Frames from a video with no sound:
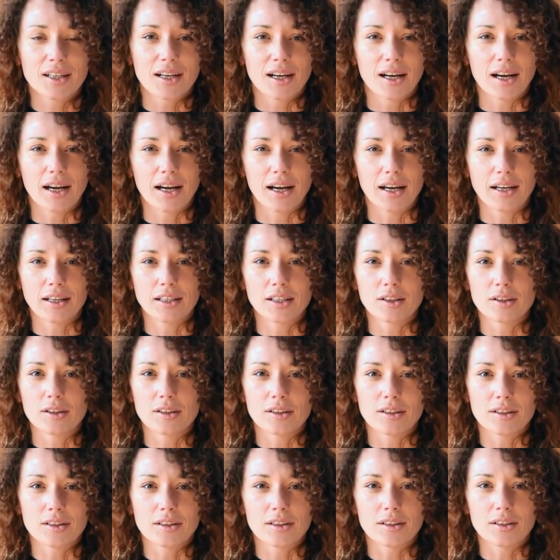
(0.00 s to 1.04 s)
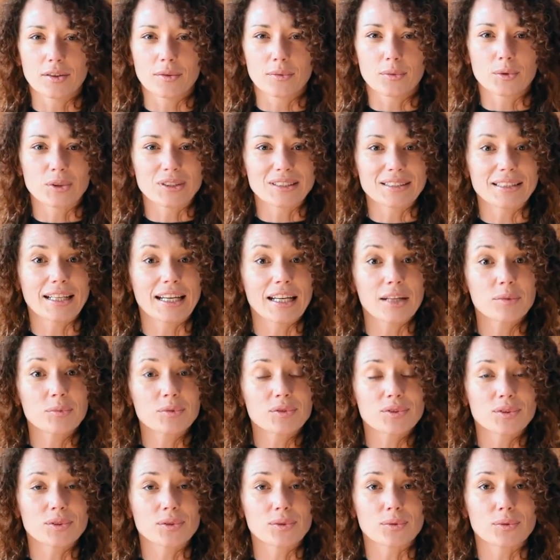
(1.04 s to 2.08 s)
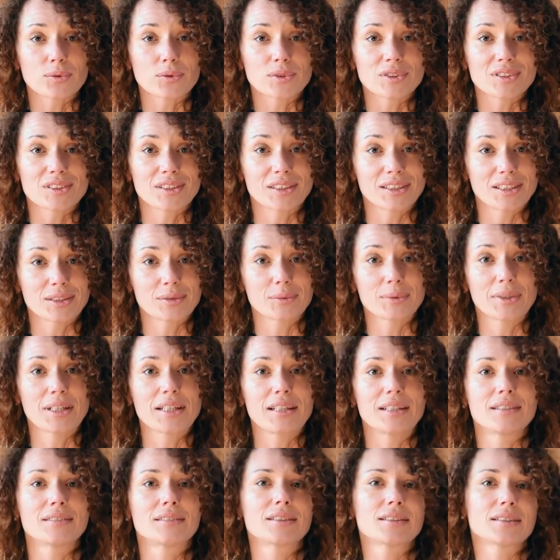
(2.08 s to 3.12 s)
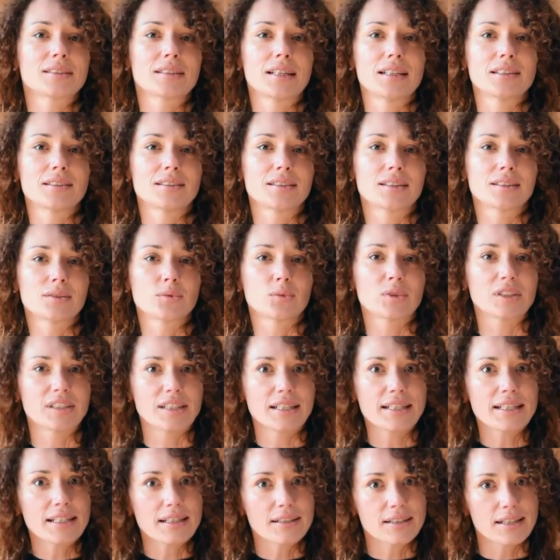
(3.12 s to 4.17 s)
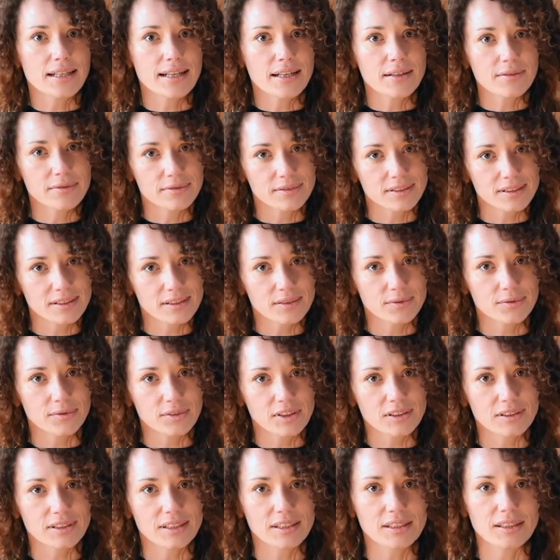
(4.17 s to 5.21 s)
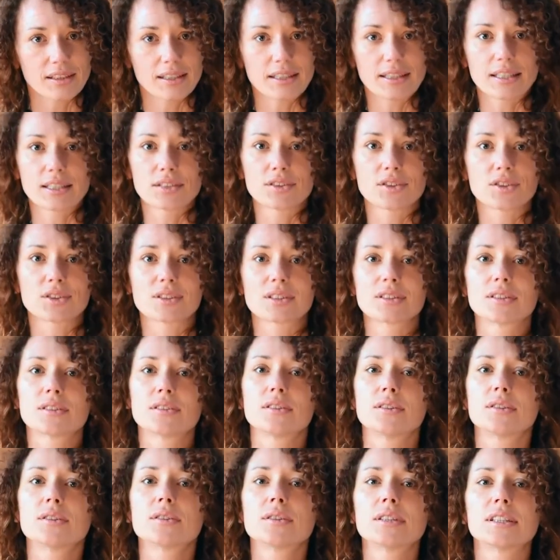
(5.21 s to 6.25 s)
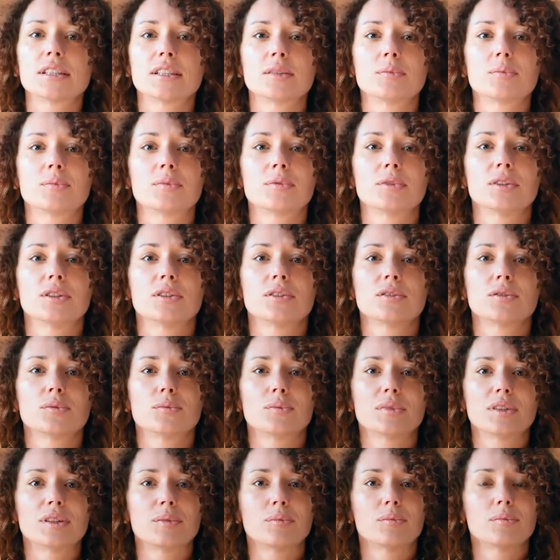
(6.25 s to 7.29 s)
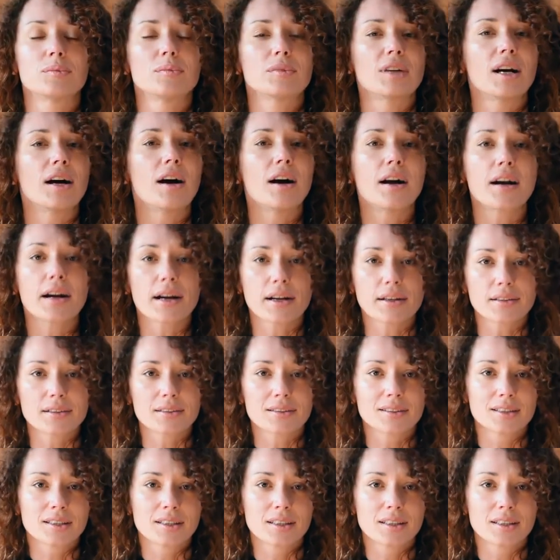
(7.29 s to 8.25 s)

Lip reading: I was able to straight away understand that when I have this feeling, I can just draw it up into my heart